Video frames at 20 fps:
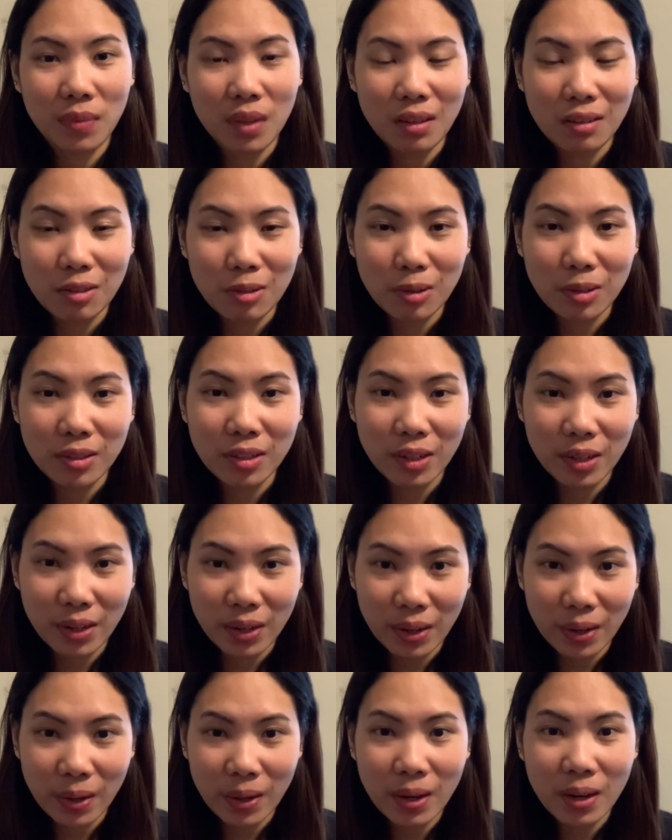told
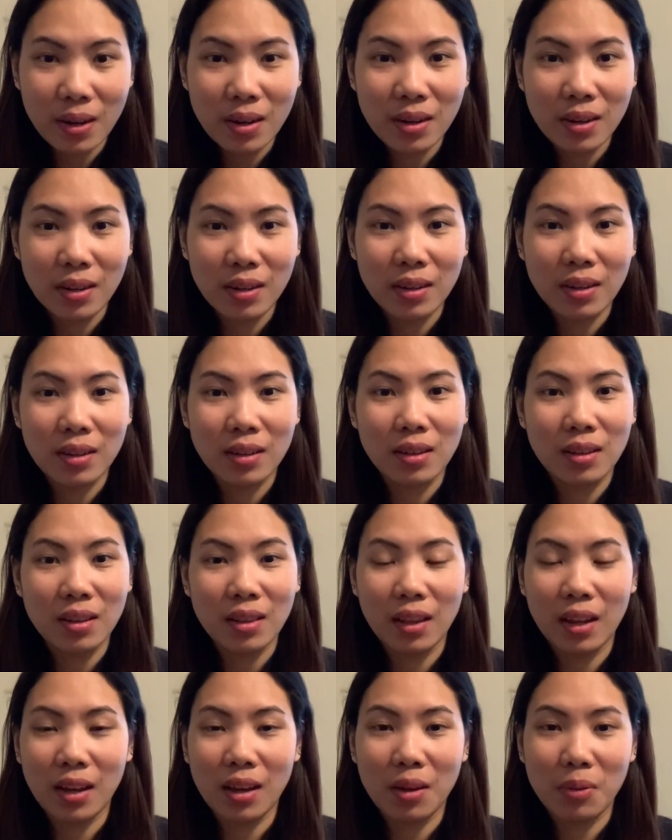her,
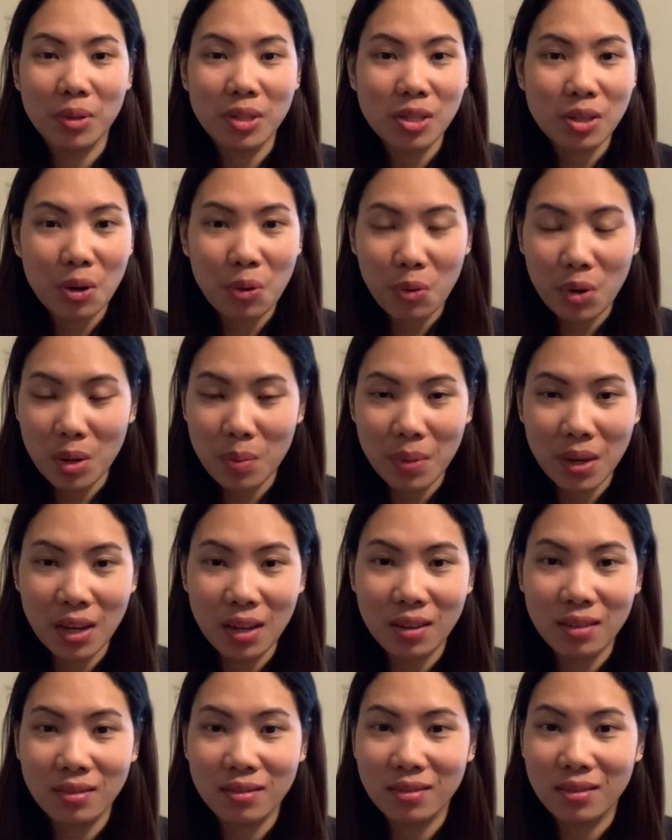like I was
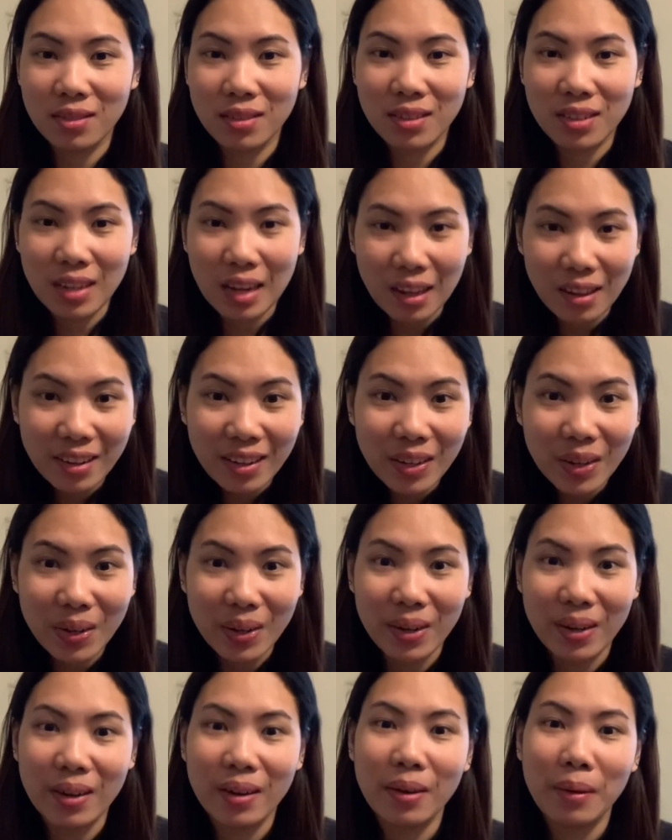screaming, telling
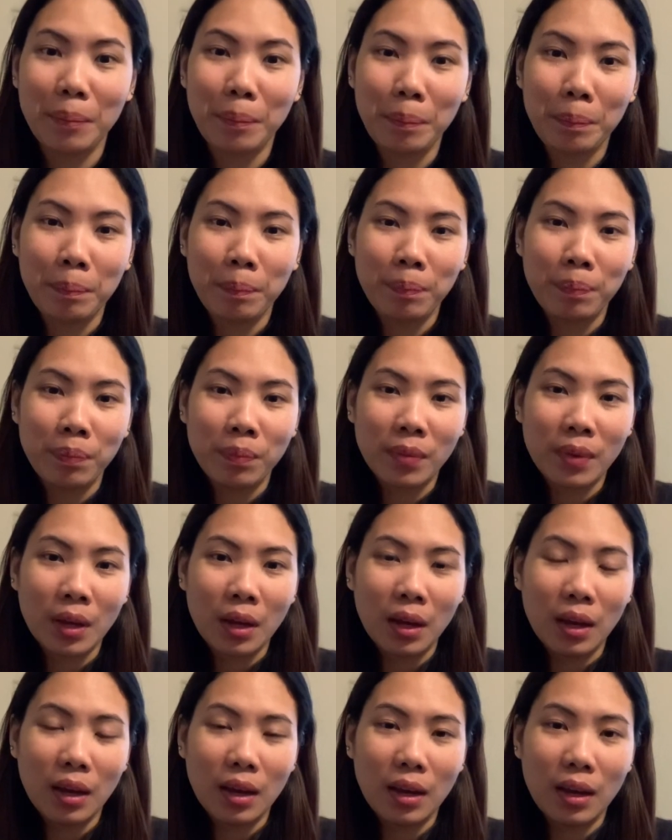her.
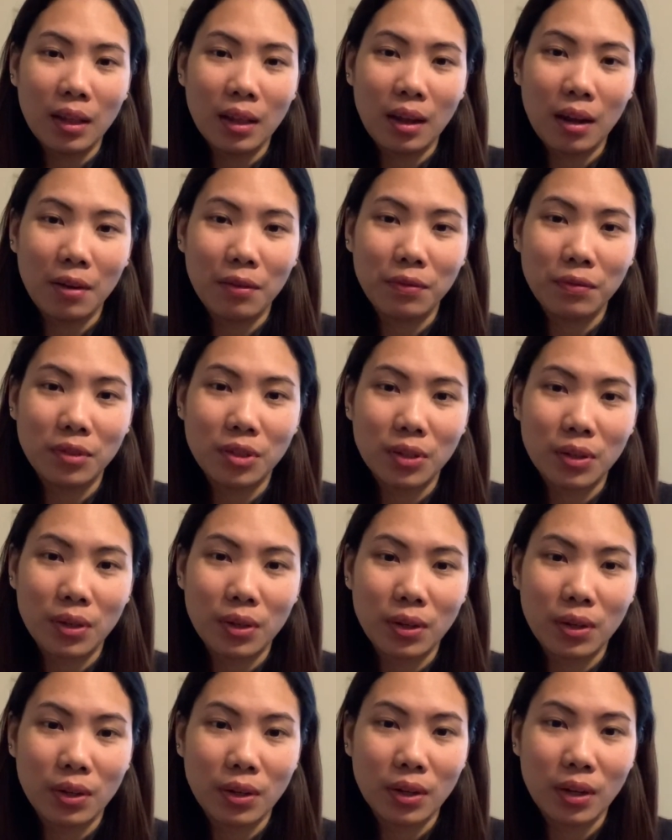And
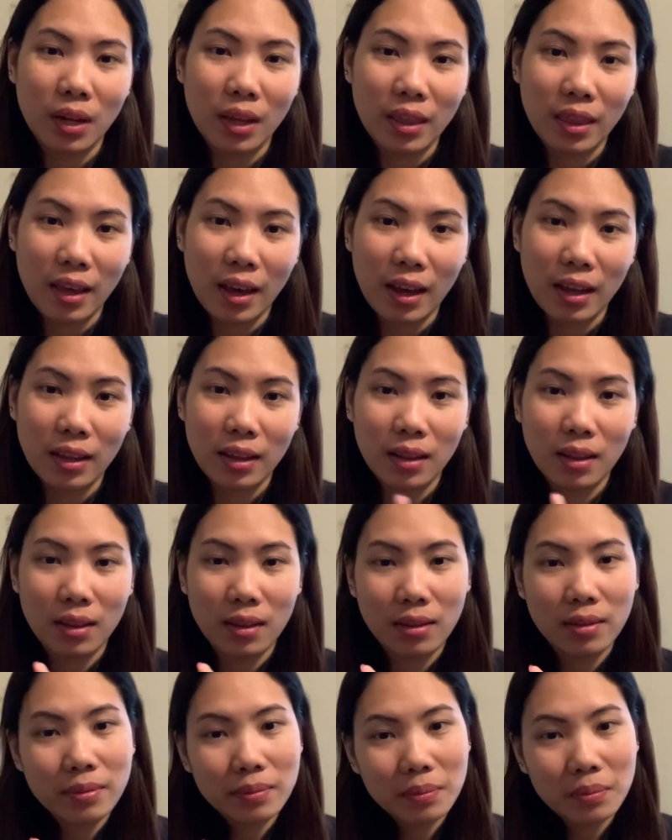after that,
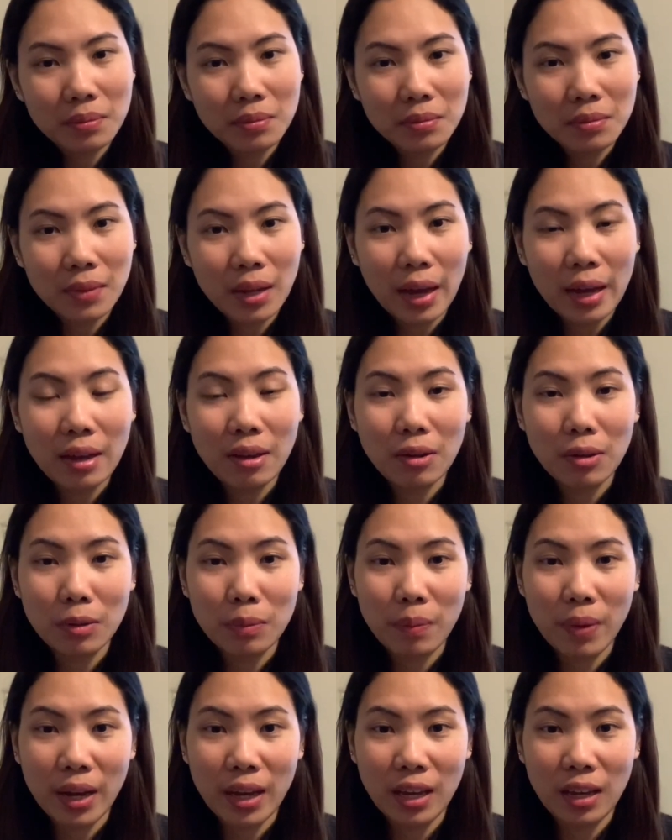I called
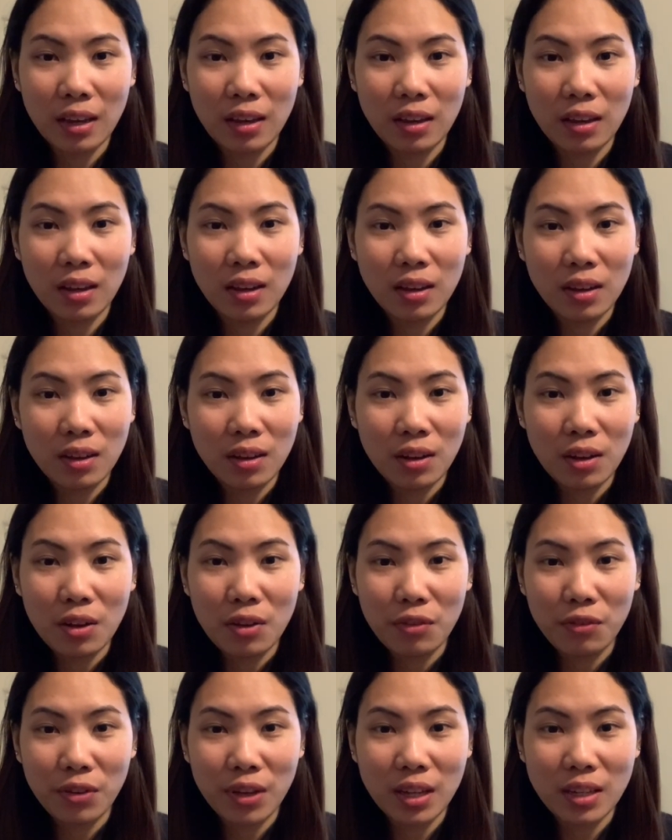my
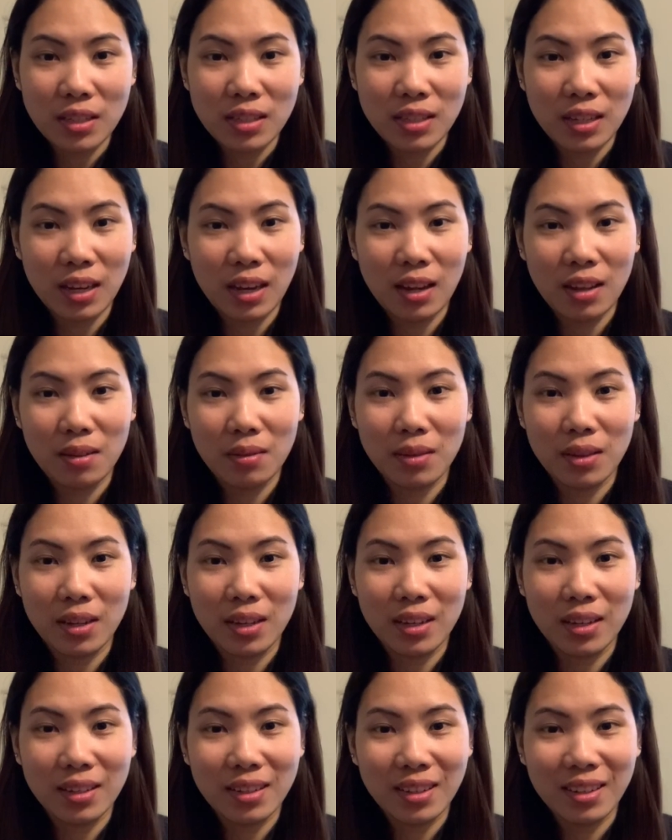fiance and I'm
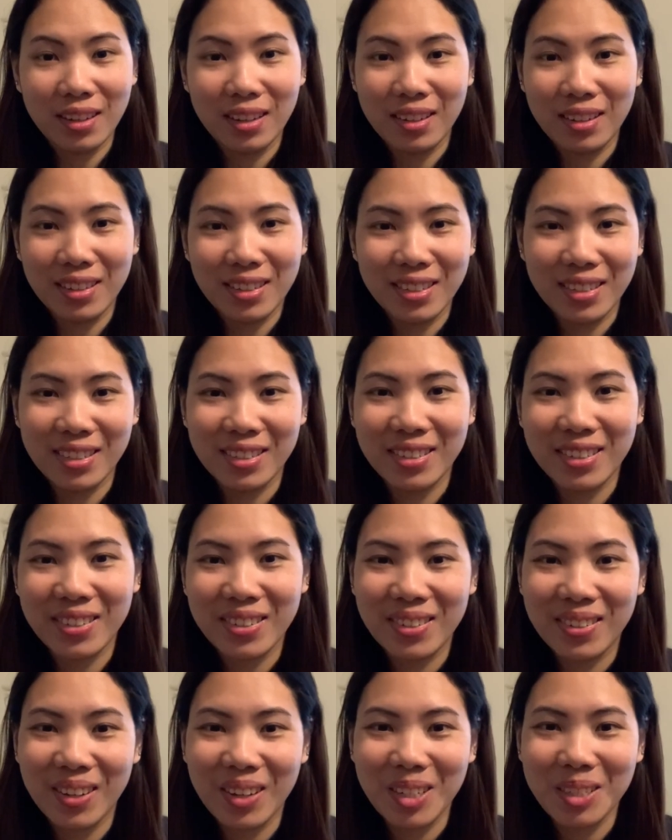like, hey, you
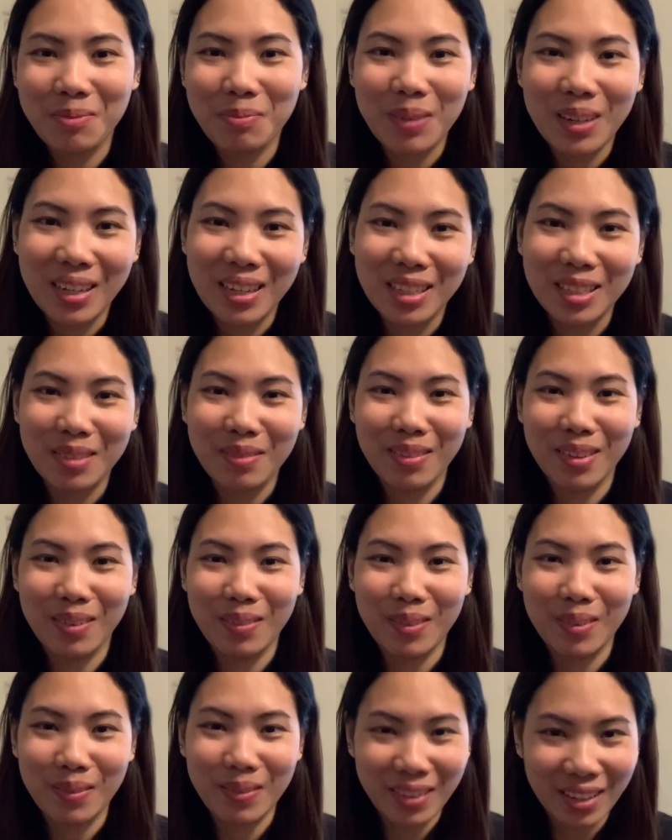know, I passed, blah, blah,
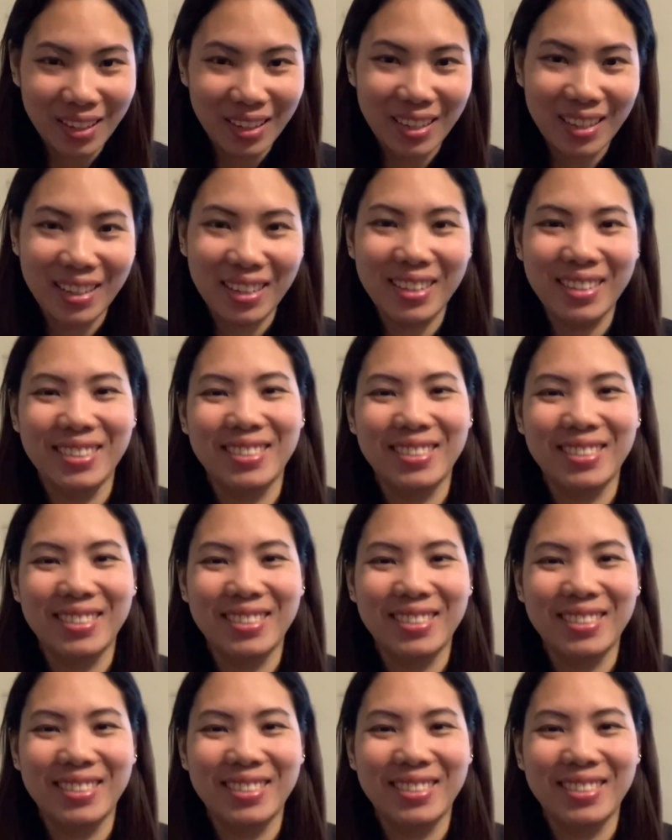blah.